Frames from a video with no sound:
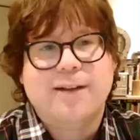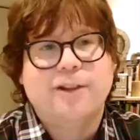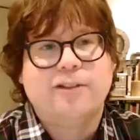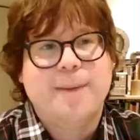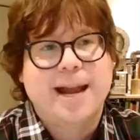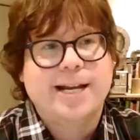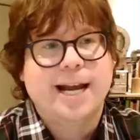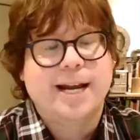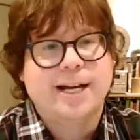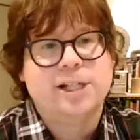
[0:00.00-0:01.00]
of
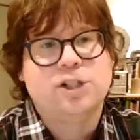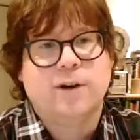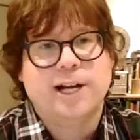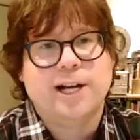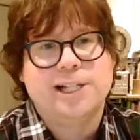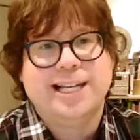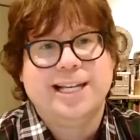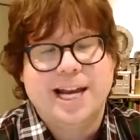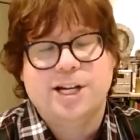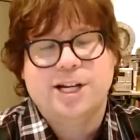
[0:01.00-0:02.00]
metadata and historians
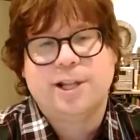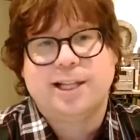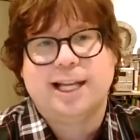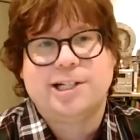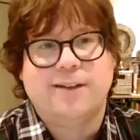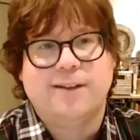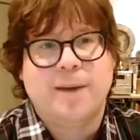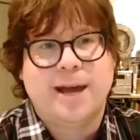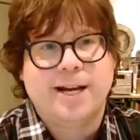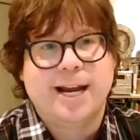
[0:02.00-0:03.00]
engaging with collection
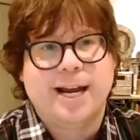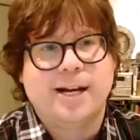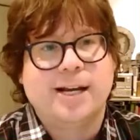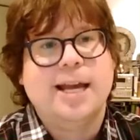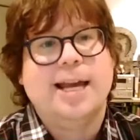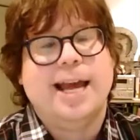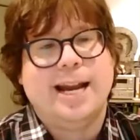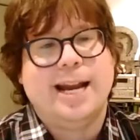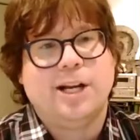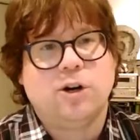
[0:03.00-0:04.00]
level metadata
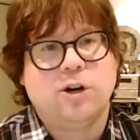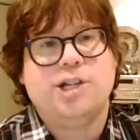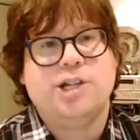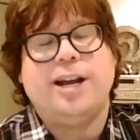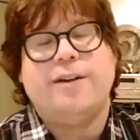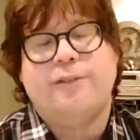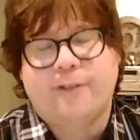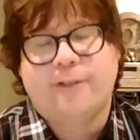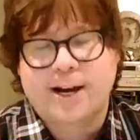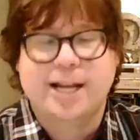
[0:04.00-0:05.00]
and encouraging and
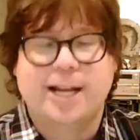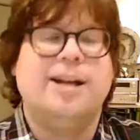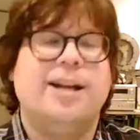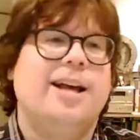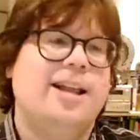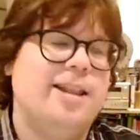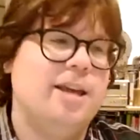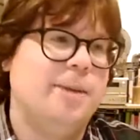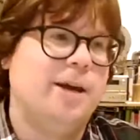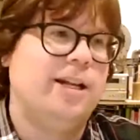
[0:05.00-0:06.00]
funding
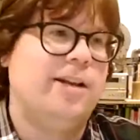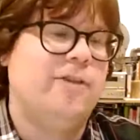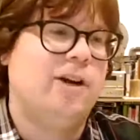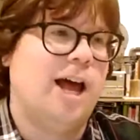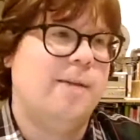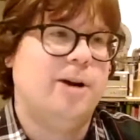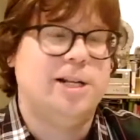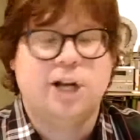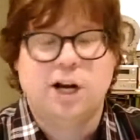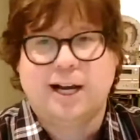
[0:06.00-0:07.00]
the ability for
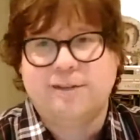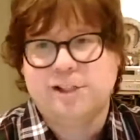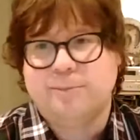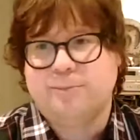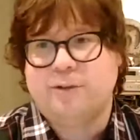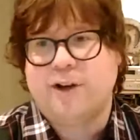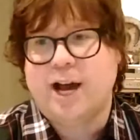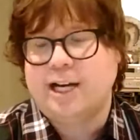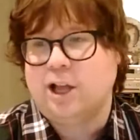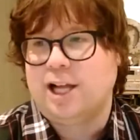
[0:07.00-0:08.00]
libraries and archives to
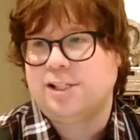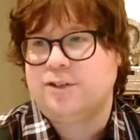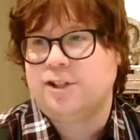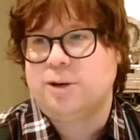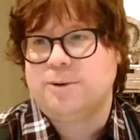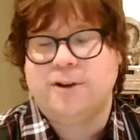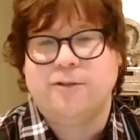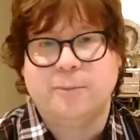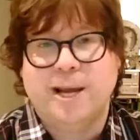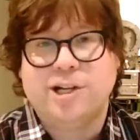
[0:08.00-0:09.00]
provide lots of descriptive
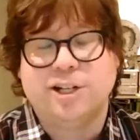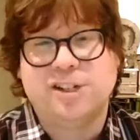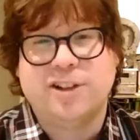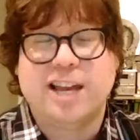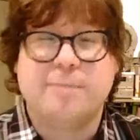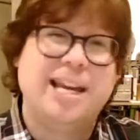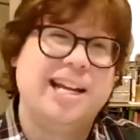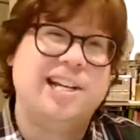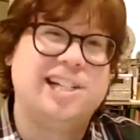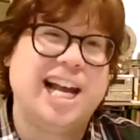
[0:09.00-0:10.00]
information. So they can
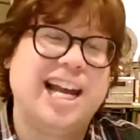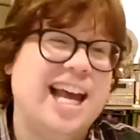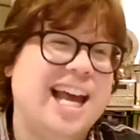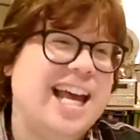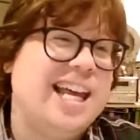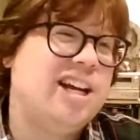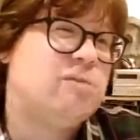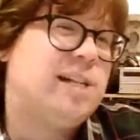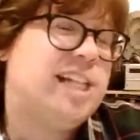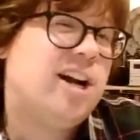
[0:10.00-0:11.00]
begin to say, here's
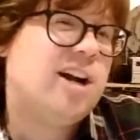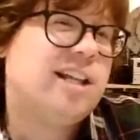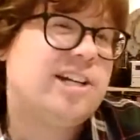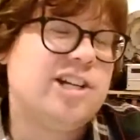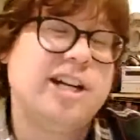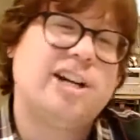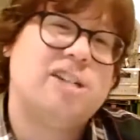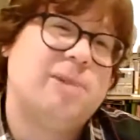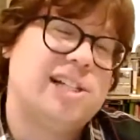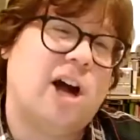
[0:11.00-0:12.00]
what's in our collection and
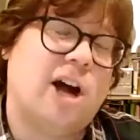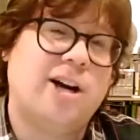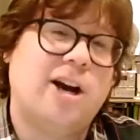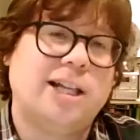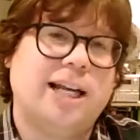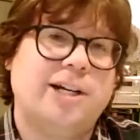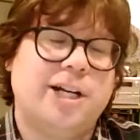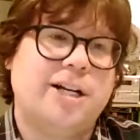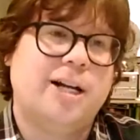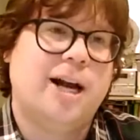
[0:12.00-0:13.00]
here's what's not in our
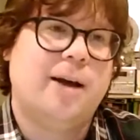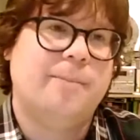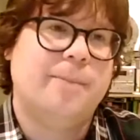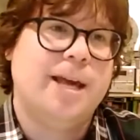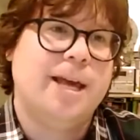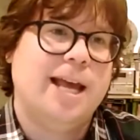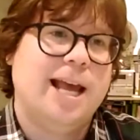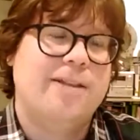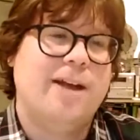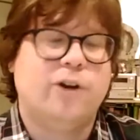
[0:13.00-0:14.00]
collection. And
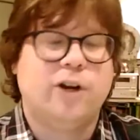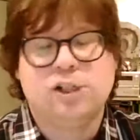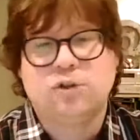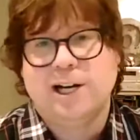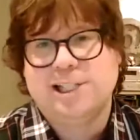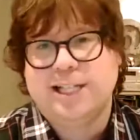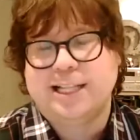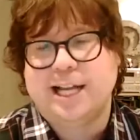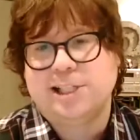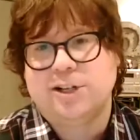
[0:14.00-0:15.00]
then for historians to
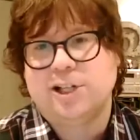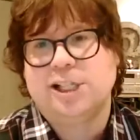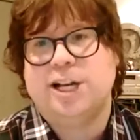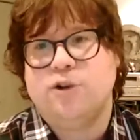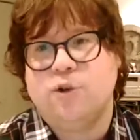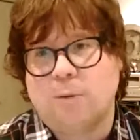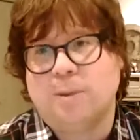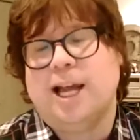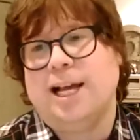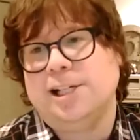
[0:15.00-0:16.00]
take that seriously and
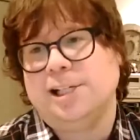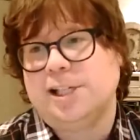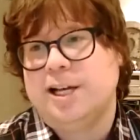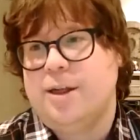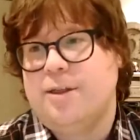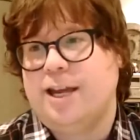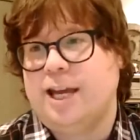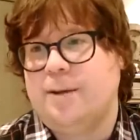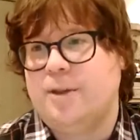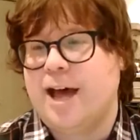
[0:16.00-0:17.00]
normalize thinking about